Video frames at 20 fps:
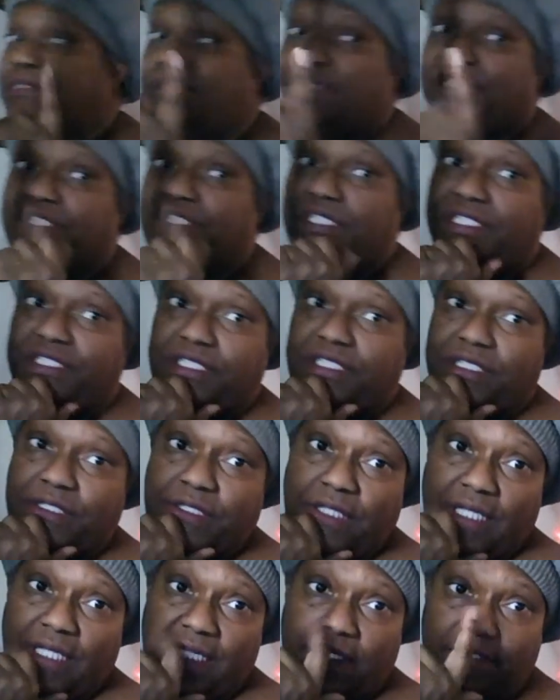especially
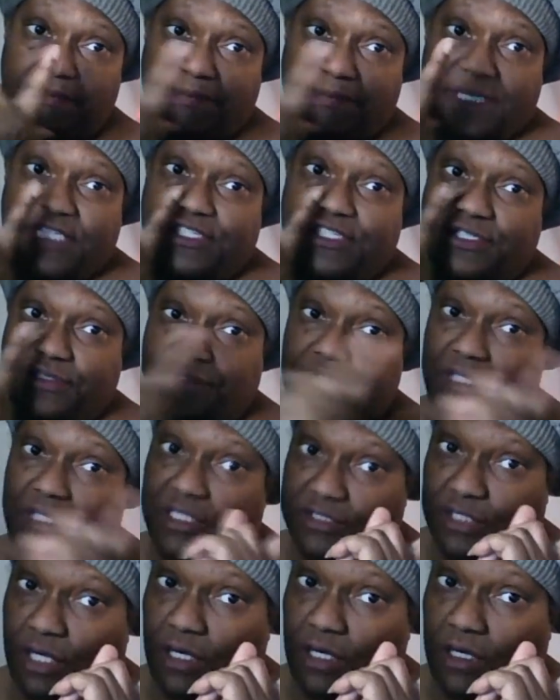
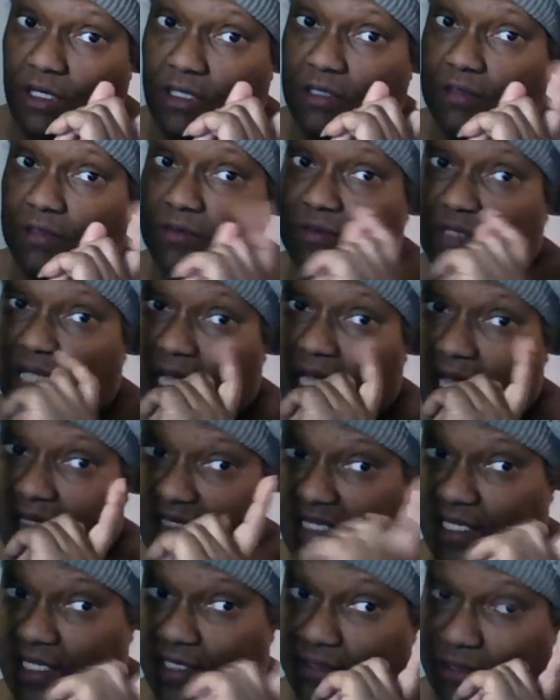a dog. I
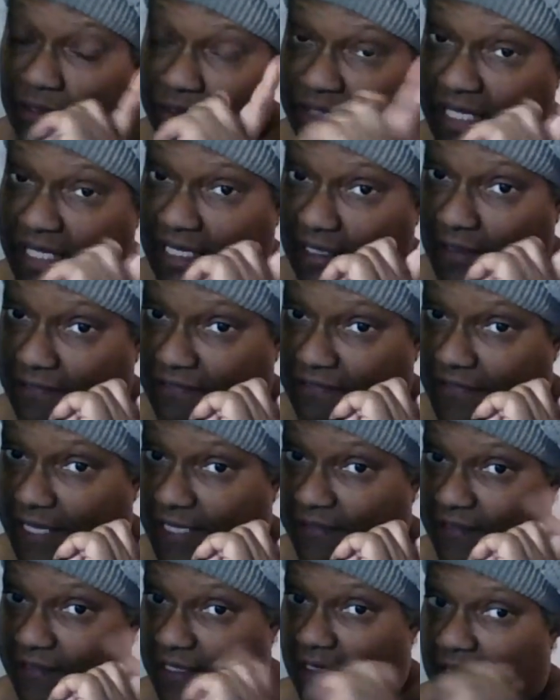did know that
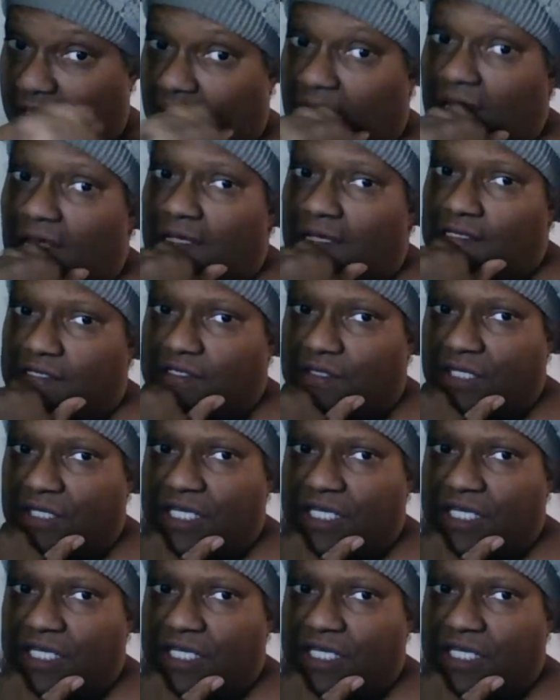effect there. So